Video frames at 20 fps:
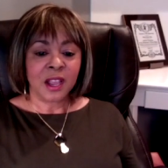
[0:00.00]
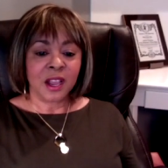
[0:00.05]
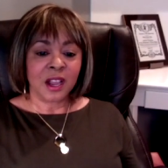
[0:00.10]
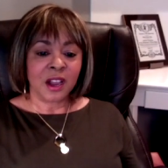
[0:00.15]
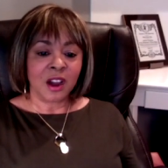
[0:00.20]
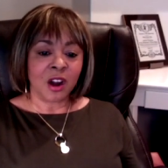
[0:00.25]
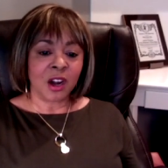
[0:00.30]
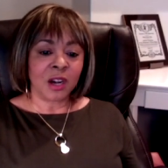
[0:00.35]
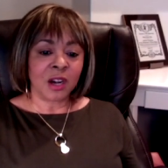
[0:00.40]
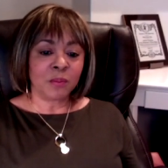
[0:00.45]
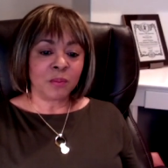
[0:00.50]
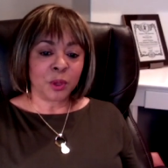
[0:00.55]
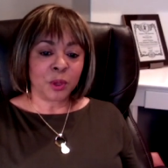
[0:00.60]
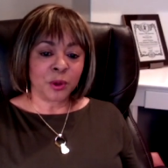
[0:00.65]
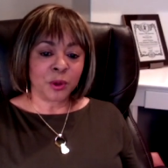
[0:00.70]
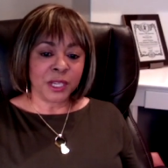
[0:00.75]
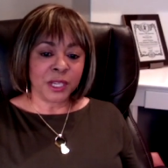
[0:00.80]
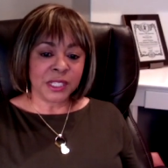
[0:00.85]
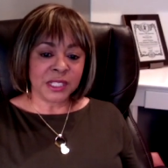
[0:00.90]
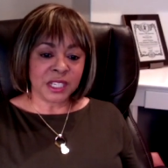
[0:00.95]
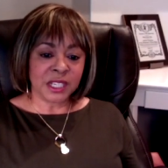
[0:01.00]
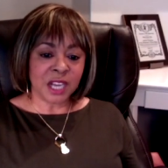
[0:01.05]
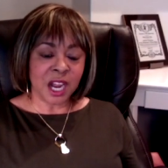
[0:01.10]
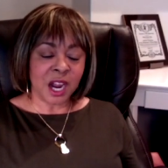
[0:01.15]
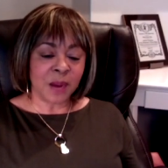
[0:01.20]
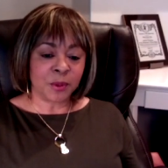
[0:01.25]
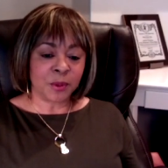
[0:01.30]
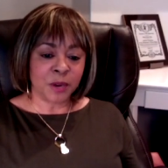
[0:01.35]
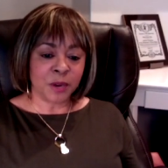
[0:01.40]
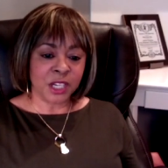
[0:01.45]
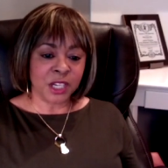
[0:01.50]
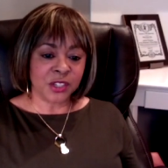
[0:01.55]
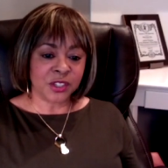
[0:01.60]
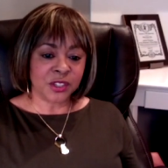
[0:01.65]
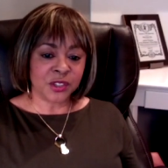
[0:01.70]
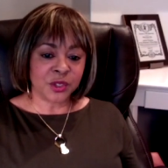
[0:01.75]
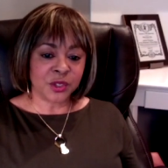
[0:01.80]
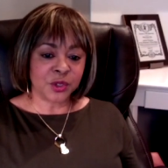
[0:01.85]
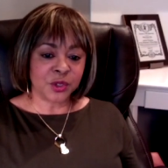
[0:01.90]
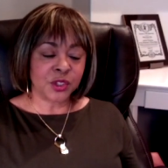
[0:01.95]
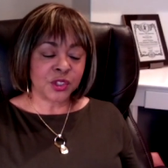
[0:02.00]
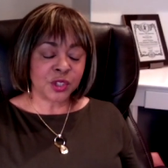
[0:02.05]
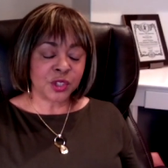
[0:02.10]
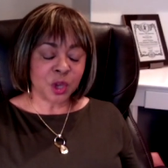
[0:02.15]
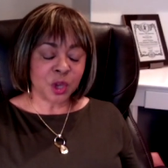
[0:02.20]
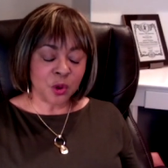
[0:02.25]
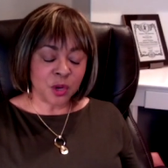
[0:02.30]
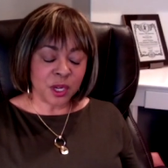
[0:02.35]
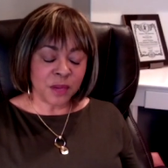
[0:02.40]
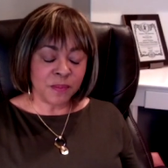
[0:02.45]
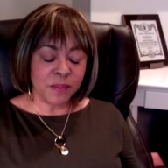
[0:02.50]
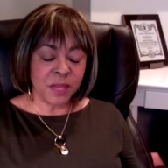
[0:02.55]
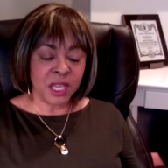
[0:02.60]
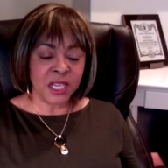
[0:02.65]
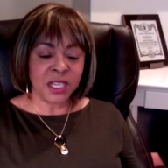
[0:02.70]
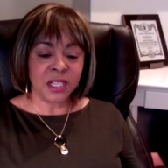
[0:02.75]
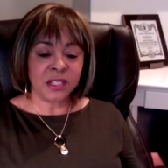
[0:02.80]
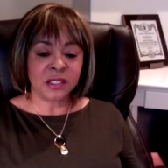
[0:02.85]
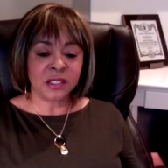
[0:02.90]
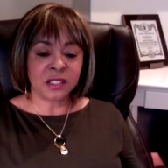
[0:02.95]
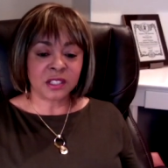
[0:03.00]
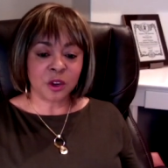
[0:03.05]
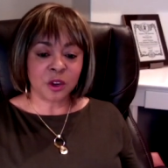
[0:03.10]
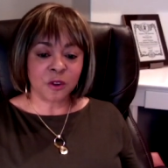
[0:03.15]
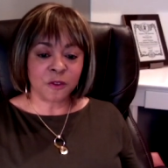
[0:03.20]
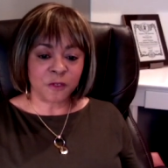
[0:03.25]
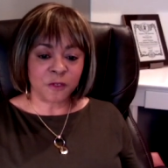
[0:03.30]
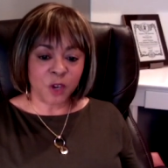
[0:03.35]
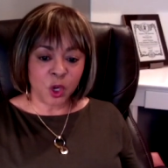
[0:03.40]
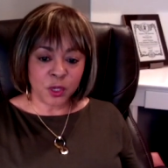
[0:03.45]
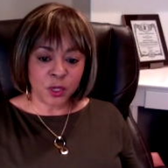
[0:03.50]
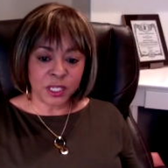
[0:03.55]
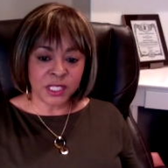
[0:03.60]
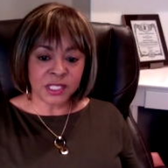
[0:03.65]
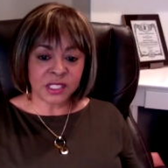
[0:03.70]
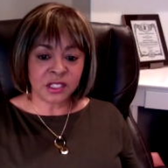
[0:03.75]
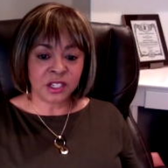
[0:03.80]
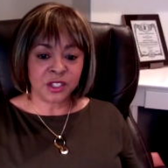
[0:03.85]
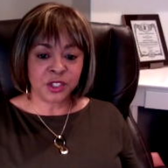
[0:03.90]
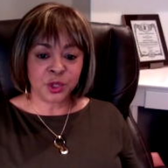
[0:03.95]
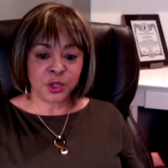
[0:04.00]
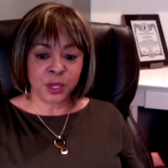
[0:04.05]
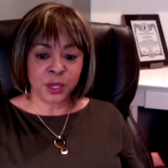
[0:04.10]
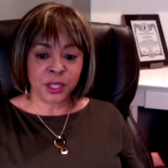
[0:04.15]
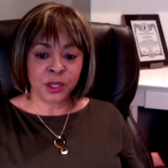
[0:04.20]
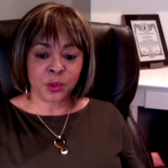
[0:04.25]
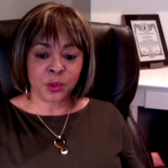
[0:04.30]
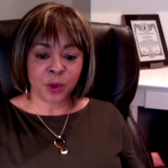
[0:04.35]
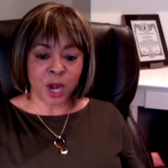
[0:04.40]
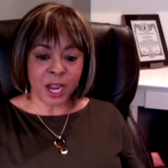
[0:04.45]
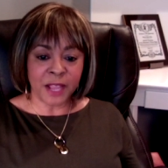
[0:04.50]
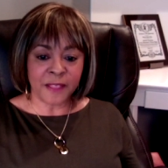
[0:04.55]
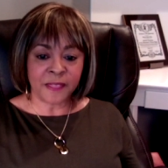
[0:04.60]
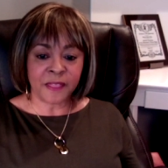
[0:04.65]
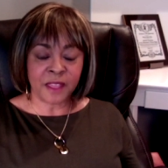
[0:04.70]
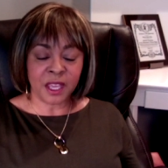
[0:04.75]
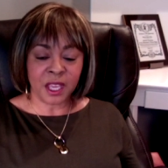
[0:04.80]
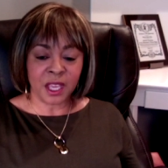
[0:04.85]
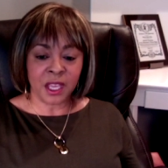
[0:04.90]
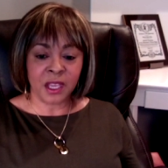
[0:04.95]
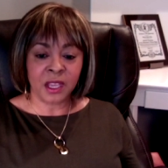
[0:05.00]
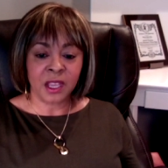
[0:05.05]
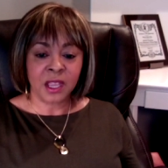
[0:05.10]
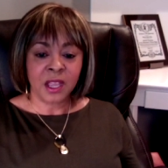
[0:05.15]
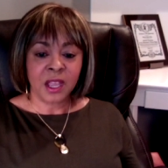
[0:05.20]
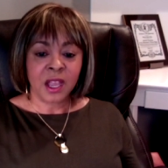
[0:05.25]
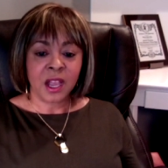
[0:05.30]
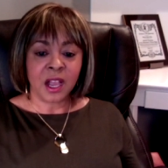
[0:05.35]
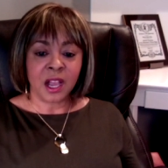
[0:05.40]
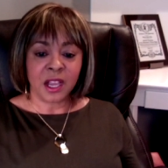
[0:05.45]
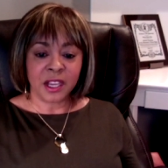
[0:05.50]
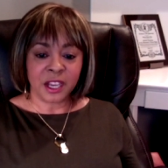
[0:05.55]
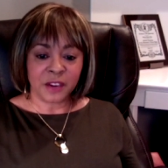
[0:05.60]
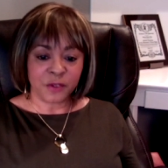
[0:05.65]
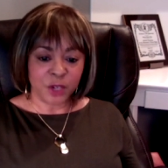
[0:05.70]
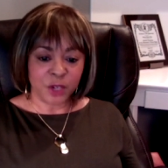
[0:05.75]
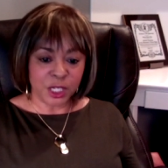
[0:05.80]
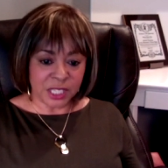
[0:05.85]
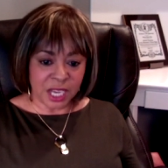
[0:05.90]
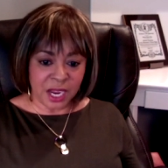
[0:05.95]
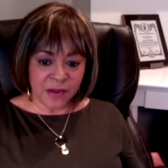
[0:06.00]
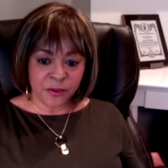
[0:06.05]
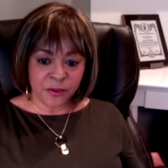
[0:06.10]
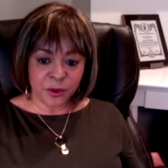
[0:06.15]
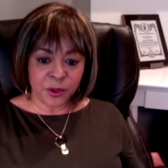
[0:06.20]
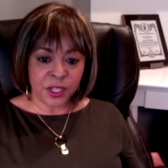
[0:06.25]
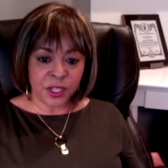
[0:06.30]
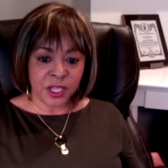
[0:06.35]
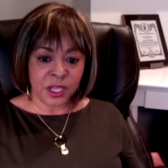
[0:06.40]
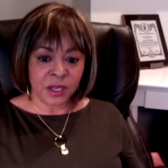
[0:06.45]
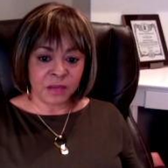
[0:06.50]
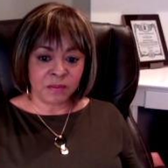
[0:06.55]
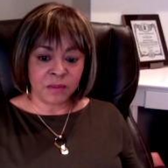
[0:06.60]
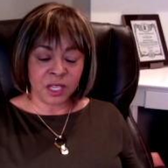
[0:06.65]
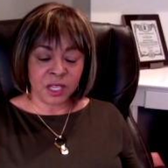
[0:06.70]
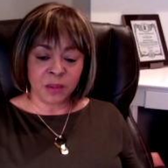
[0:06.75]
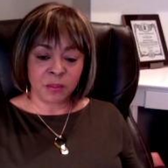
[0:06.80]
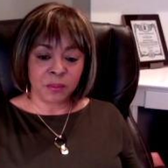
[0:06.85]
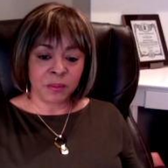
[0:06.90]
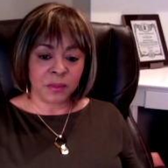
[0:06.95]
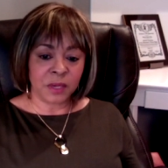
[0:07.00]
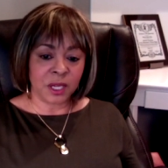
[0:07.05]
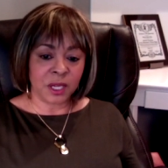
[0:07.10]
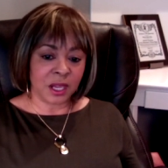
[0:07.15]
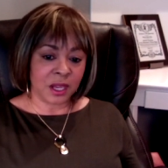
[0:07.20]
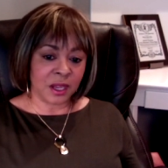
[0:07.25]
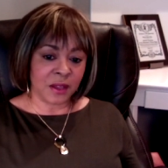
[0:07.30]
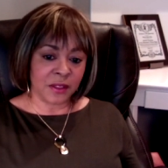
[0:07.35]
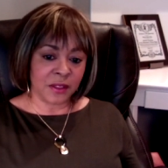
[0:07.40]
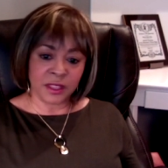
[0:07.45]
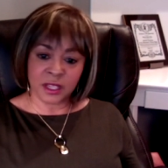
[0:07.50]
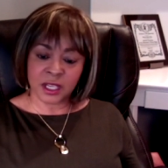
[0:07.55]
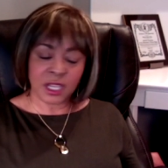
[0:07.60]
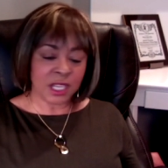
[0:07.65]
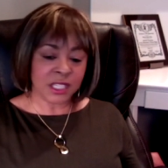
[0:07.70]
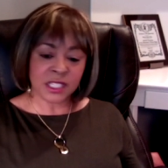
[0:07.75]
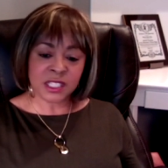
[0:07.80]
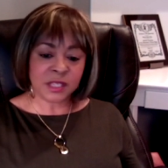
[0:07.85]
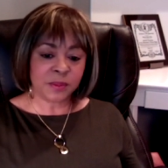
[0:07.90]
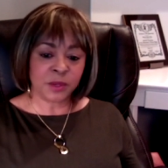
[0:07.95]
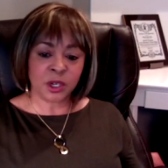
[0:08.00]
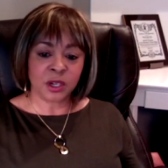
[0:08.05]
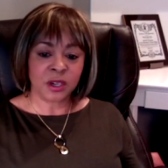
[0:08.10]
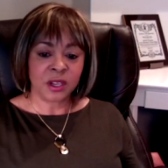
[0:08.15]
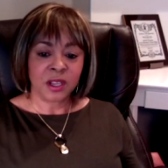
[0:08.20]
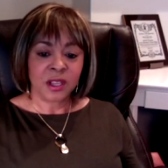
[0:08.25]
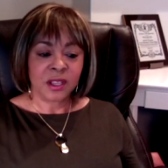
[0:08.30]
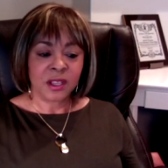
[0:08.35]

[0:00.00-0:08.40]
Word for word: Uh, our employees in operations are so committed and so focused on doing the right thing uh, every time for the, um, uh, the customer,